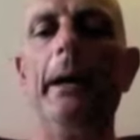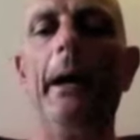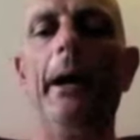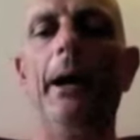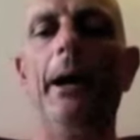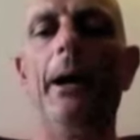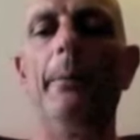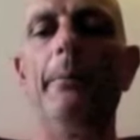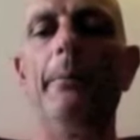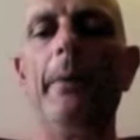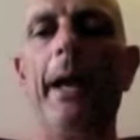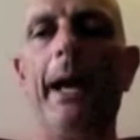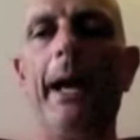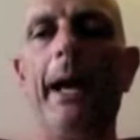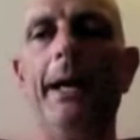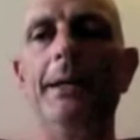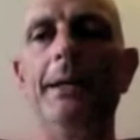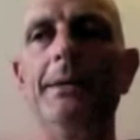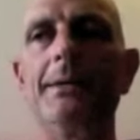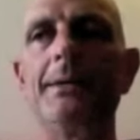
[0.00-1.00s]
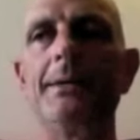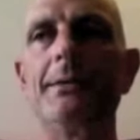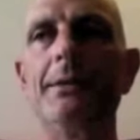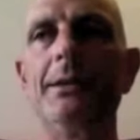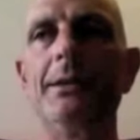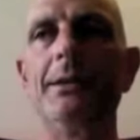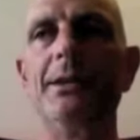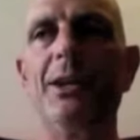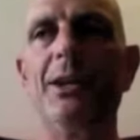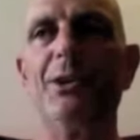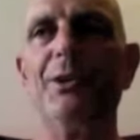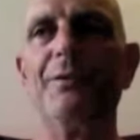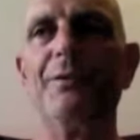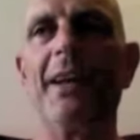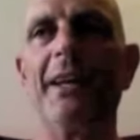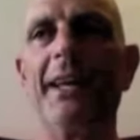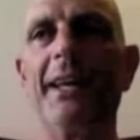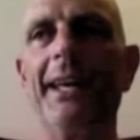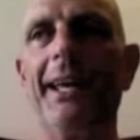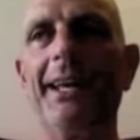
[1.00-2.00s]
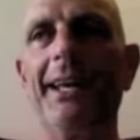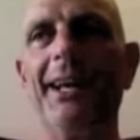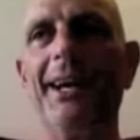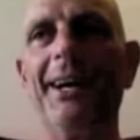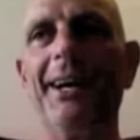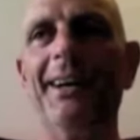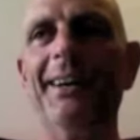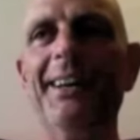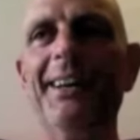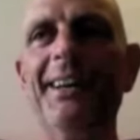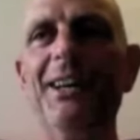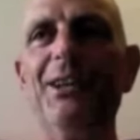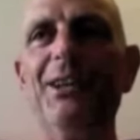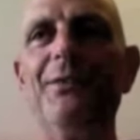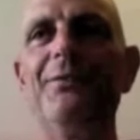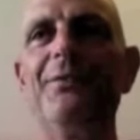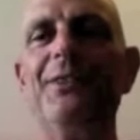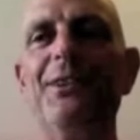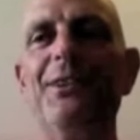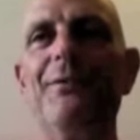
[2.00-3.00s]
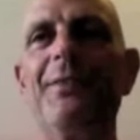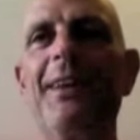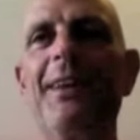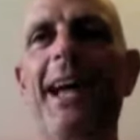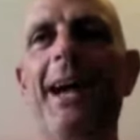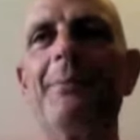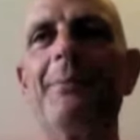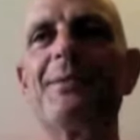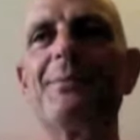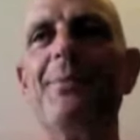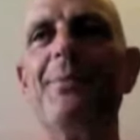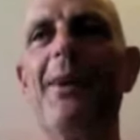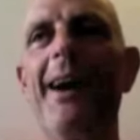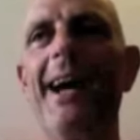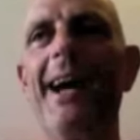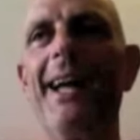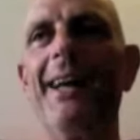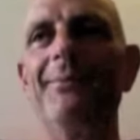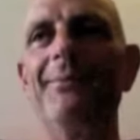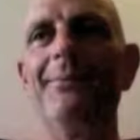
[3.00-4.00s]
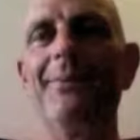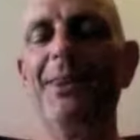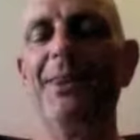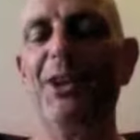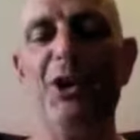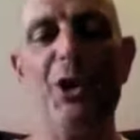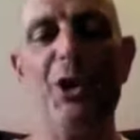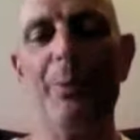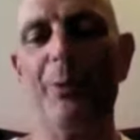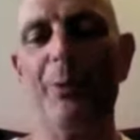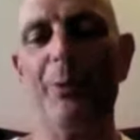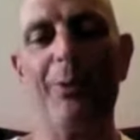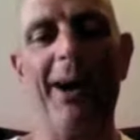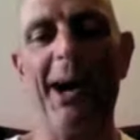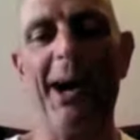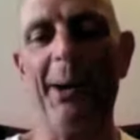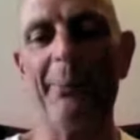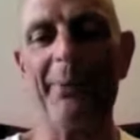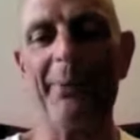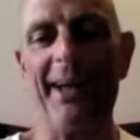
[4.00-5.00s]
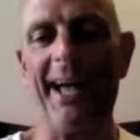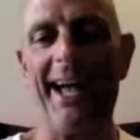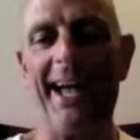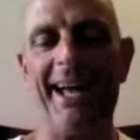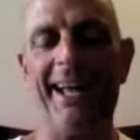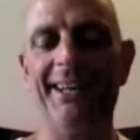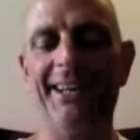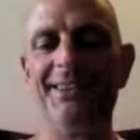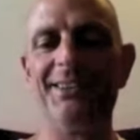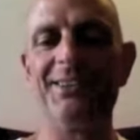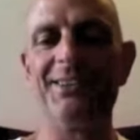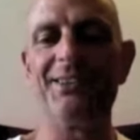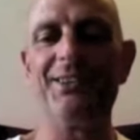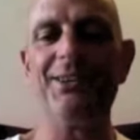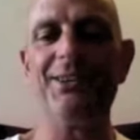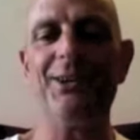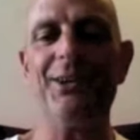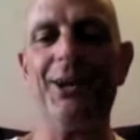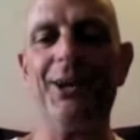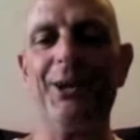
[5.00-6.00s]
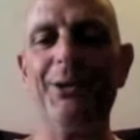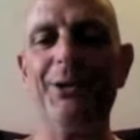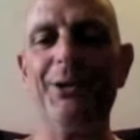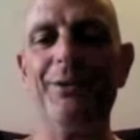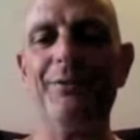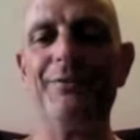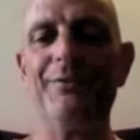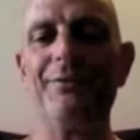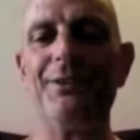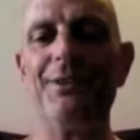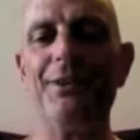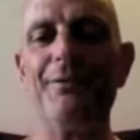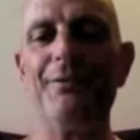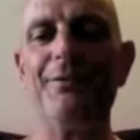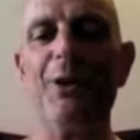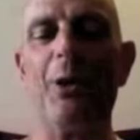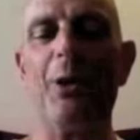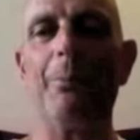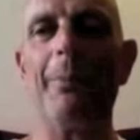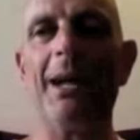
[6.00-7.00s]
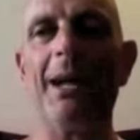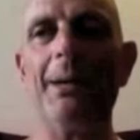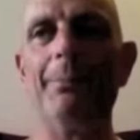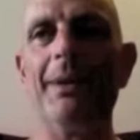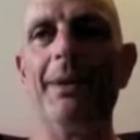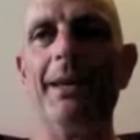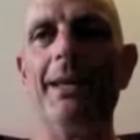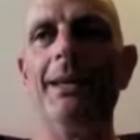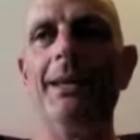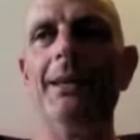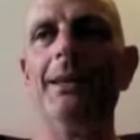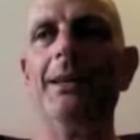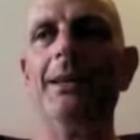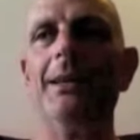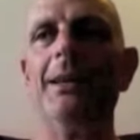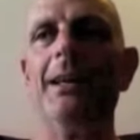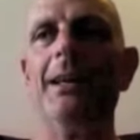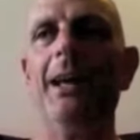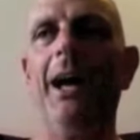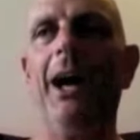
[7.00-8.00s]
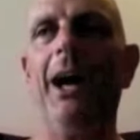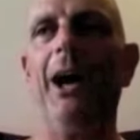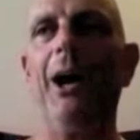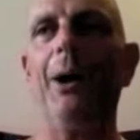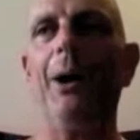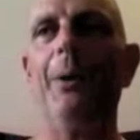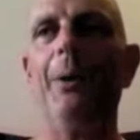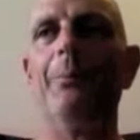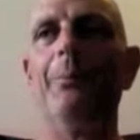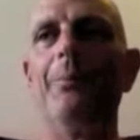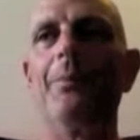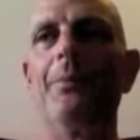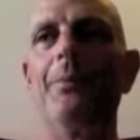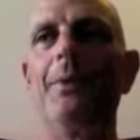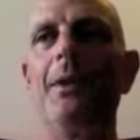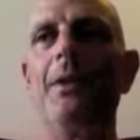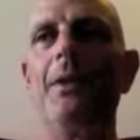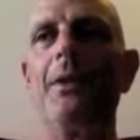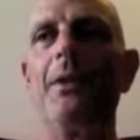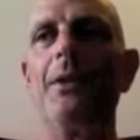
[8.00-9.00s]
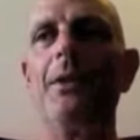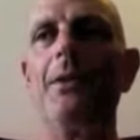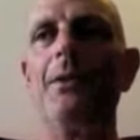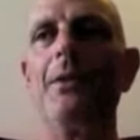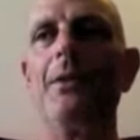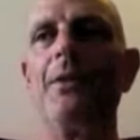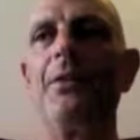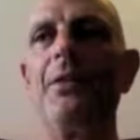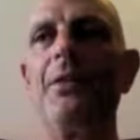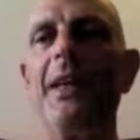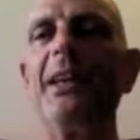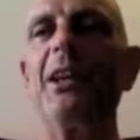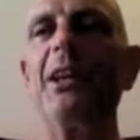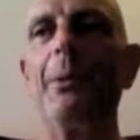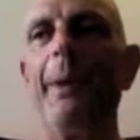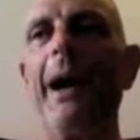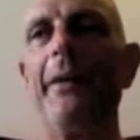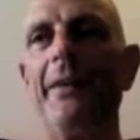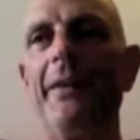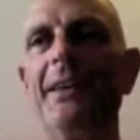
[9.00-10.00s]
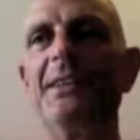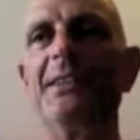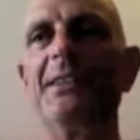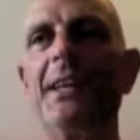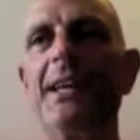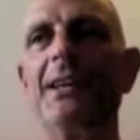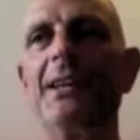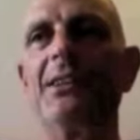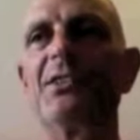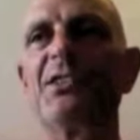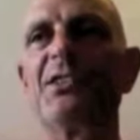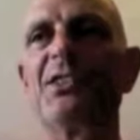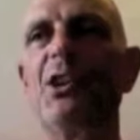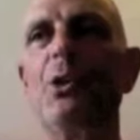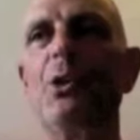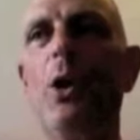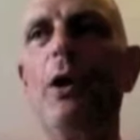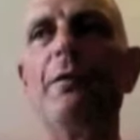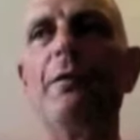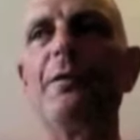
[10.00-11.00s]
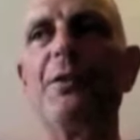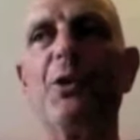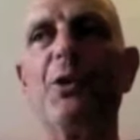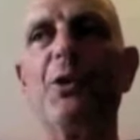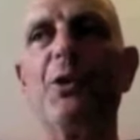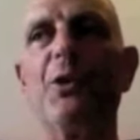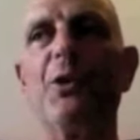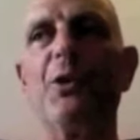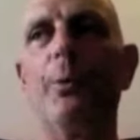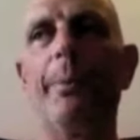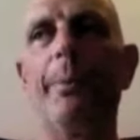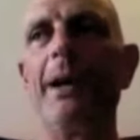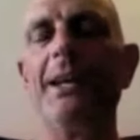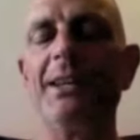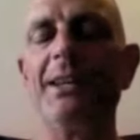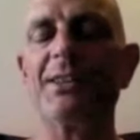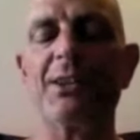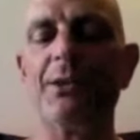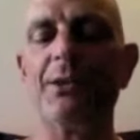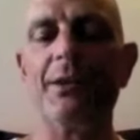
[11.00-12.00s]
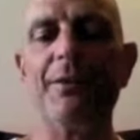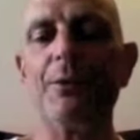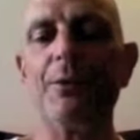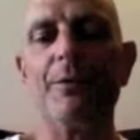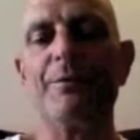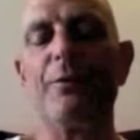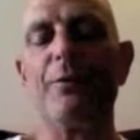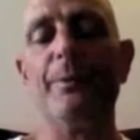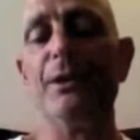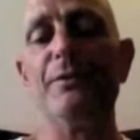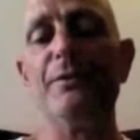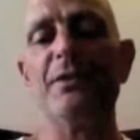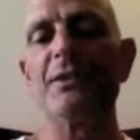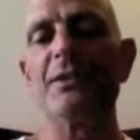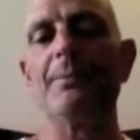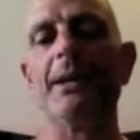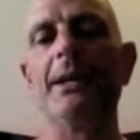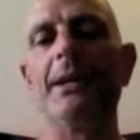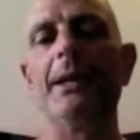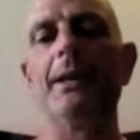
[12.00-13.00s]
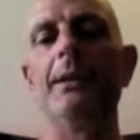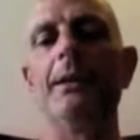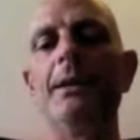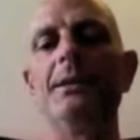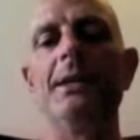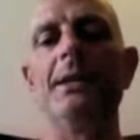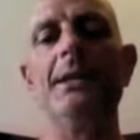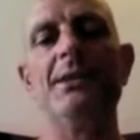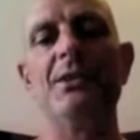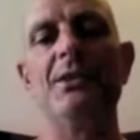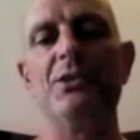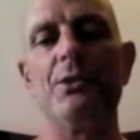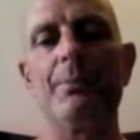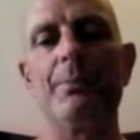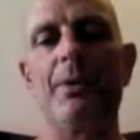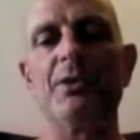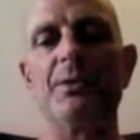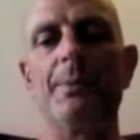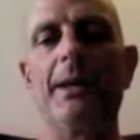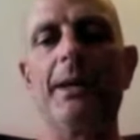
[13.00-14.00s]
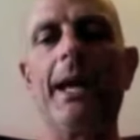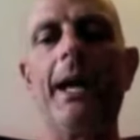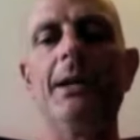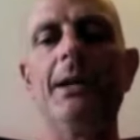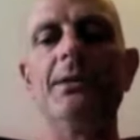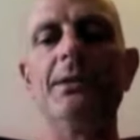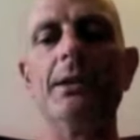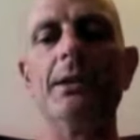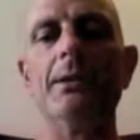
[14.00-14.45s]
Um, and, you know, you've done it in a, you, you kept my humour up and, you know, you've, you've not made me um, think about these things too often or made it too difficult for me. You just made it as easy as you possibly can